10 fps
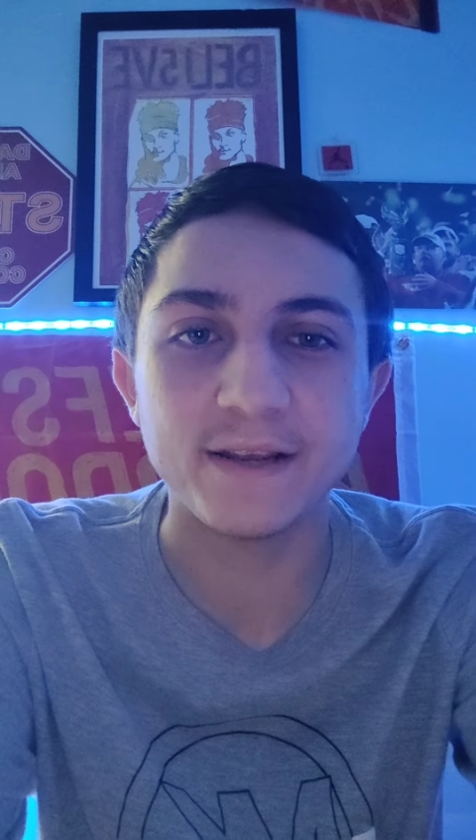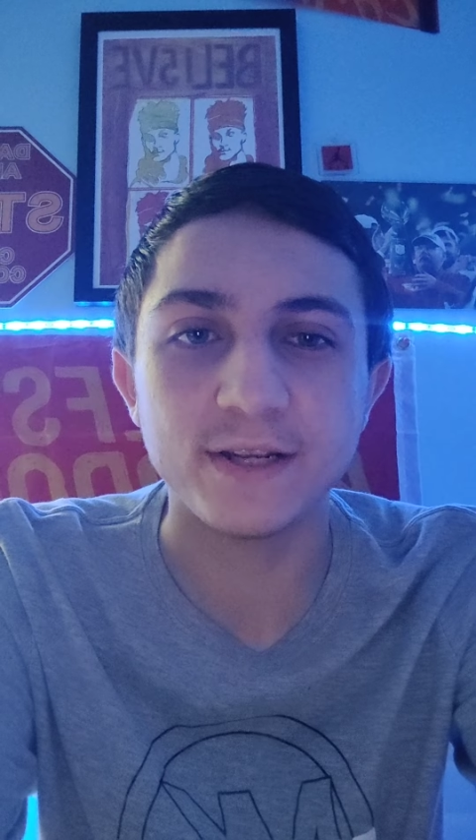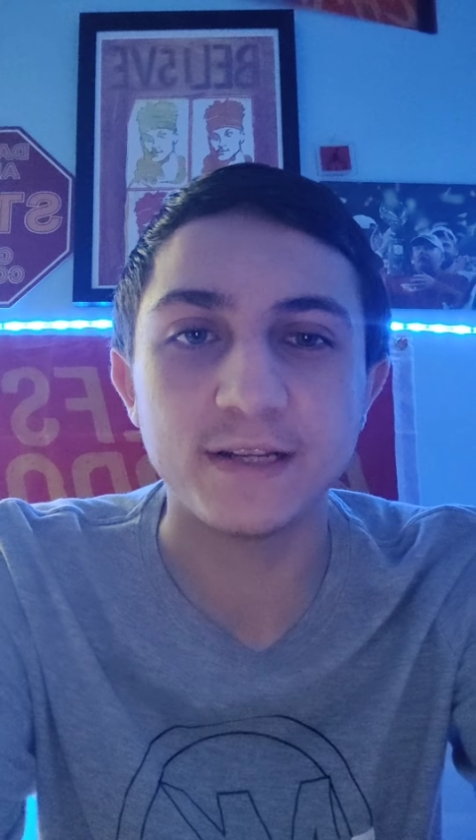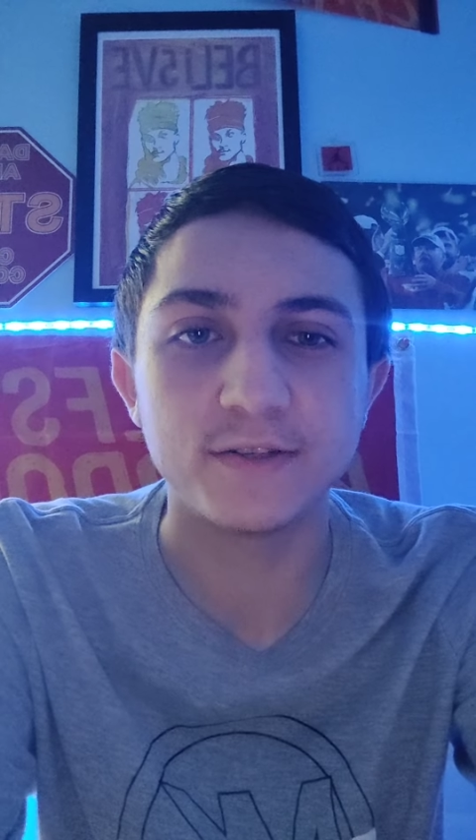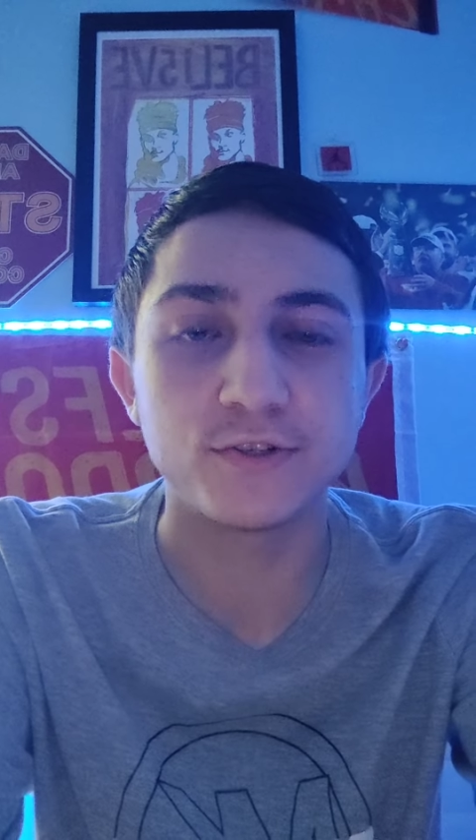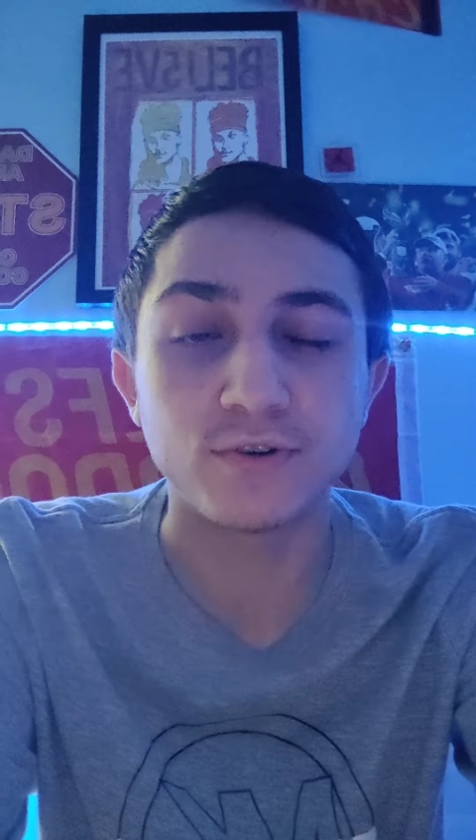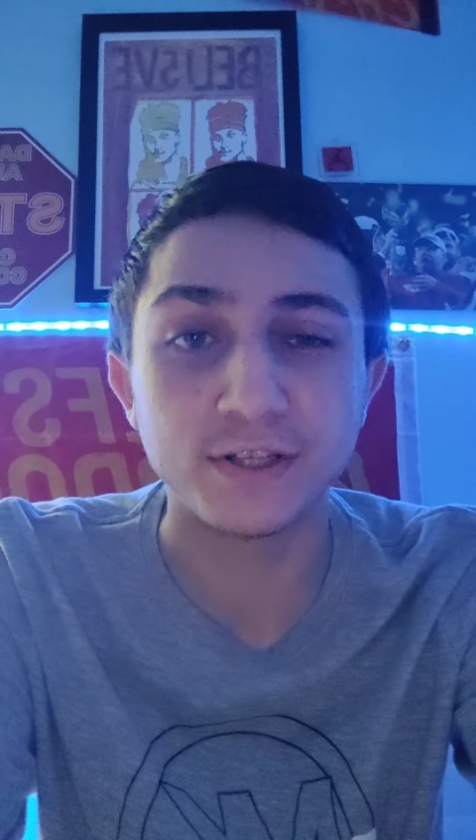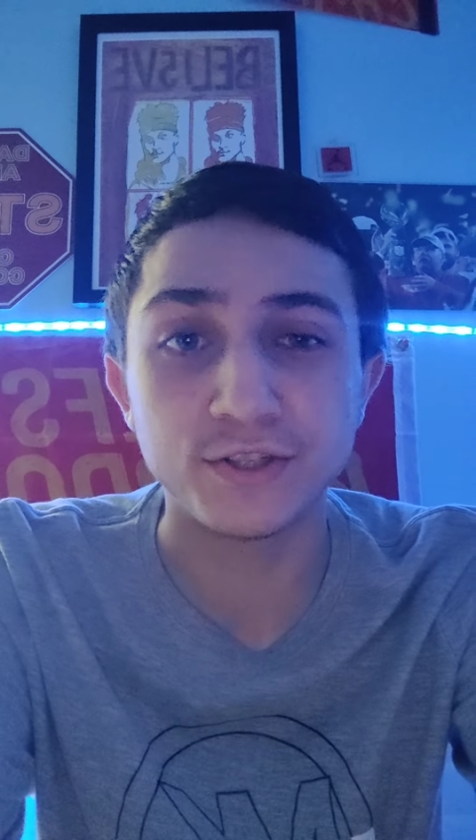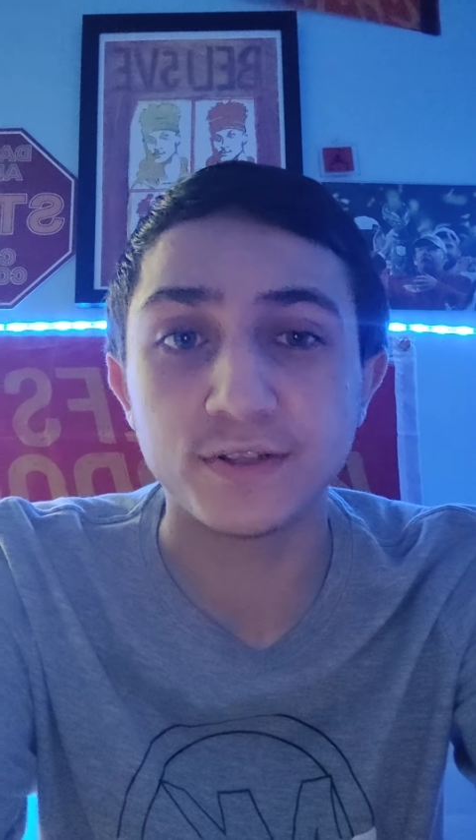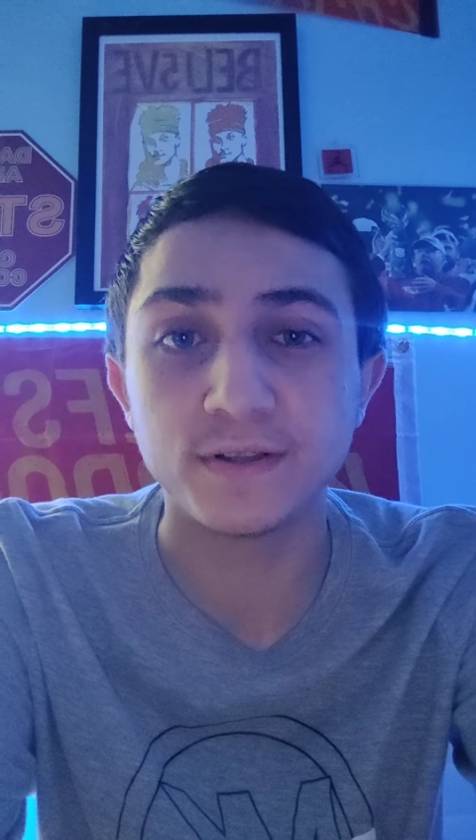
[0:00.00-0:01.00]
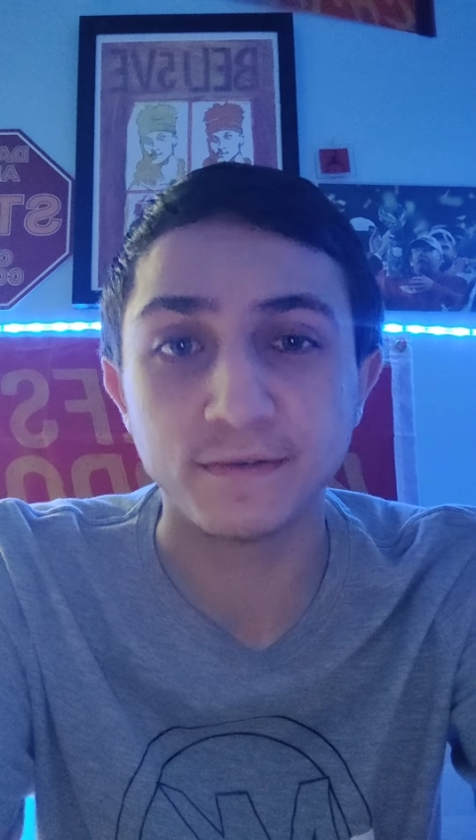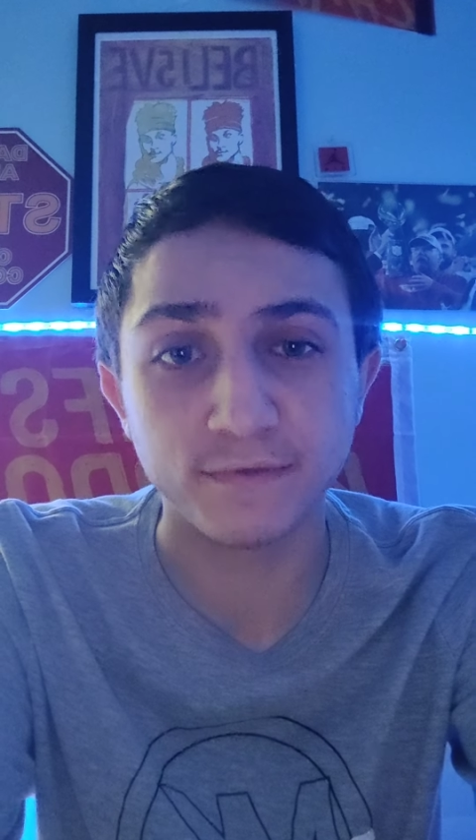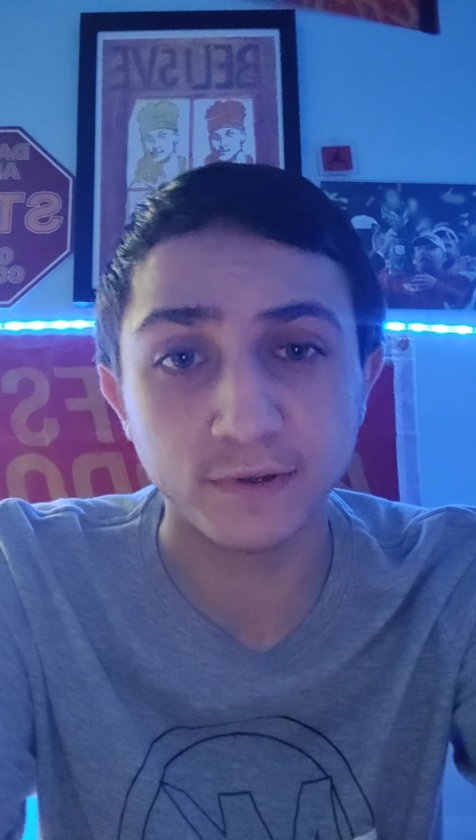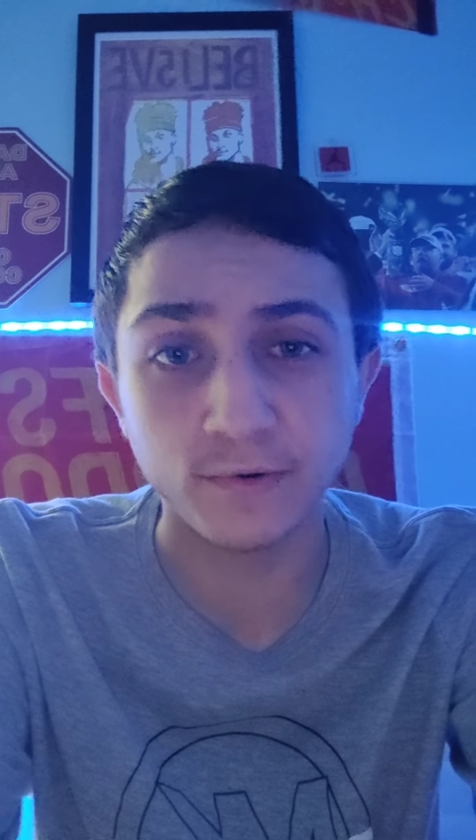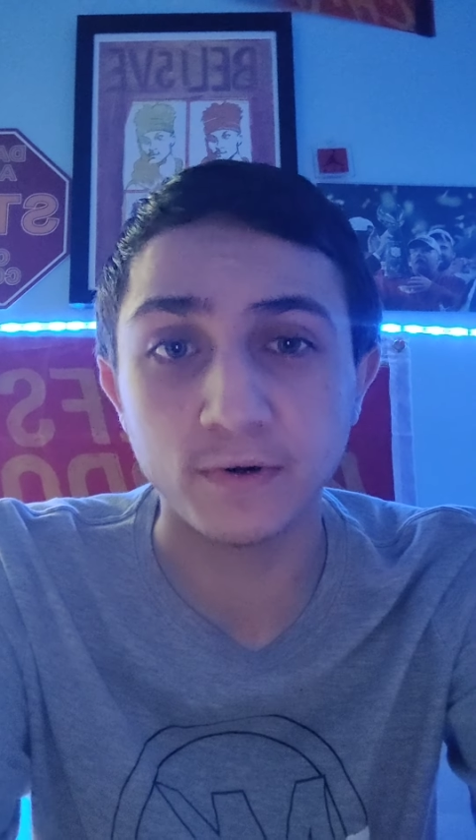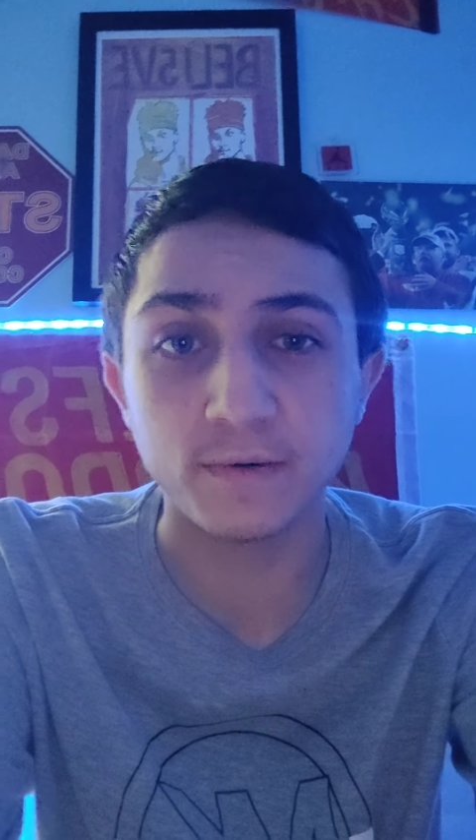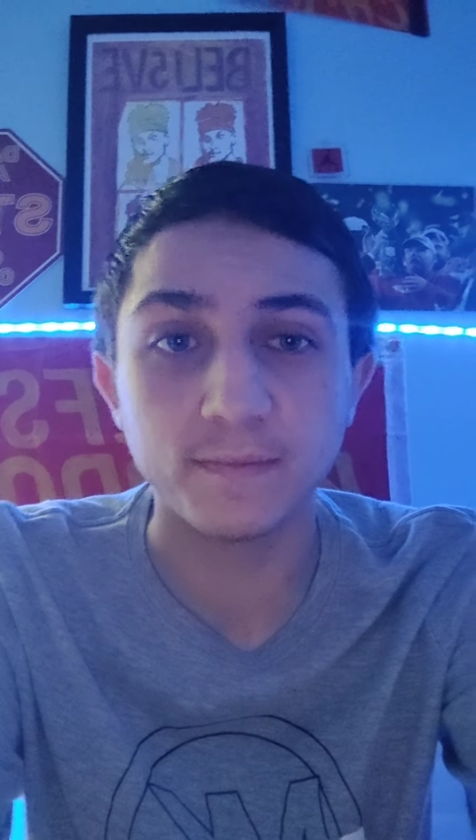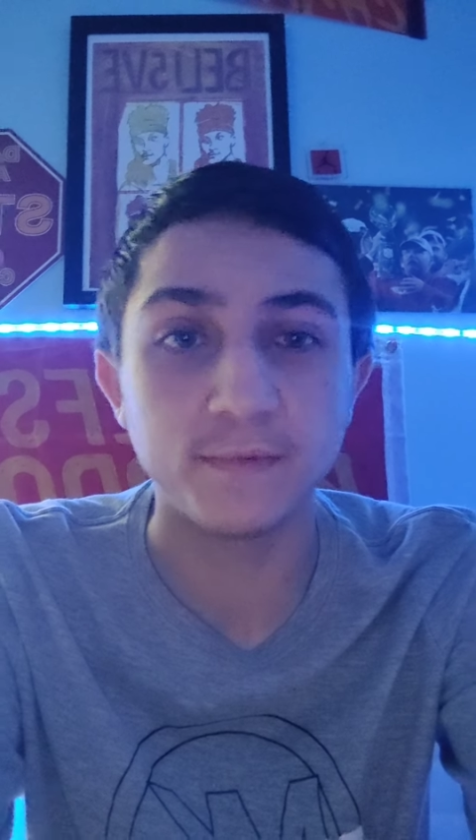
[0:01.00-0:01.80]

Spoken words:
you need to stretch the floor.